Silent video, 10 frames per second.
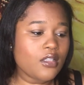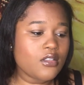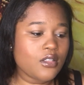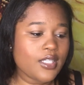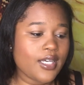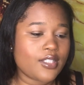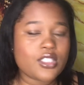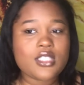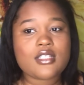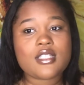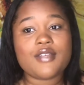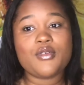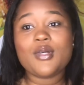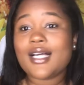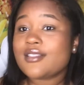So yeah, just if
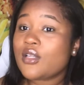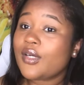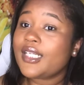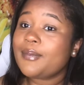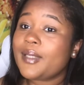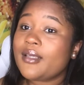you guys know any